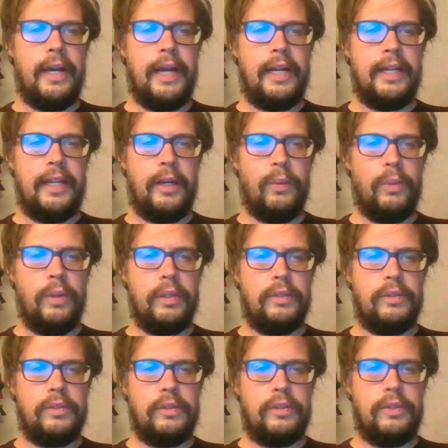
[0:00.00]
adding
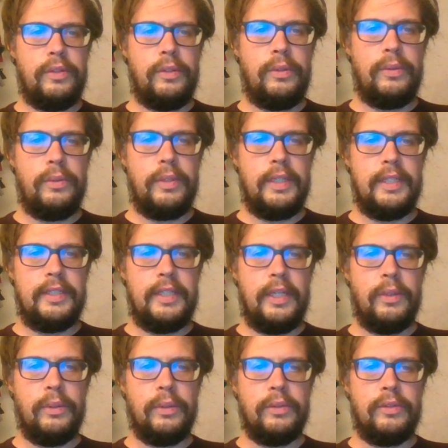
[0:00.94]
1 to 2 is
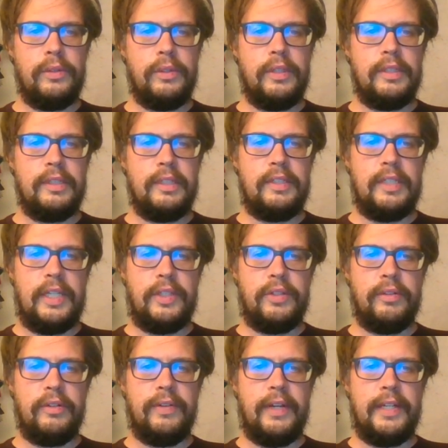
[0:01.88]
equal to the
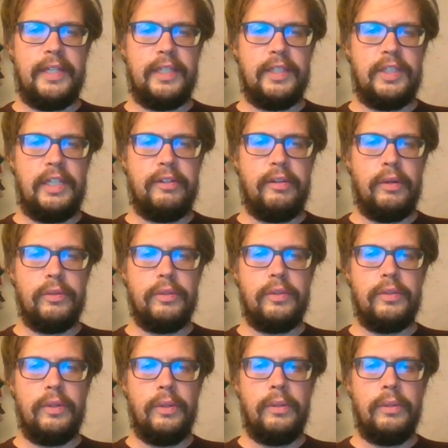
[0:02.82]
successor of adding 0 to
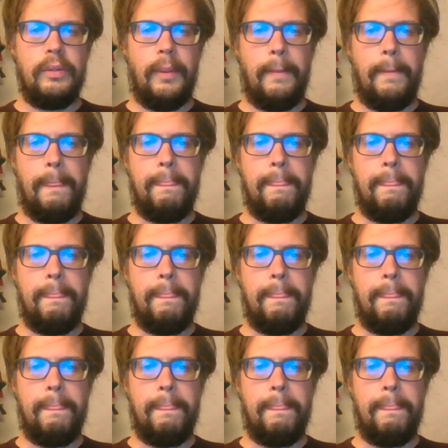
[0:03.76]
2,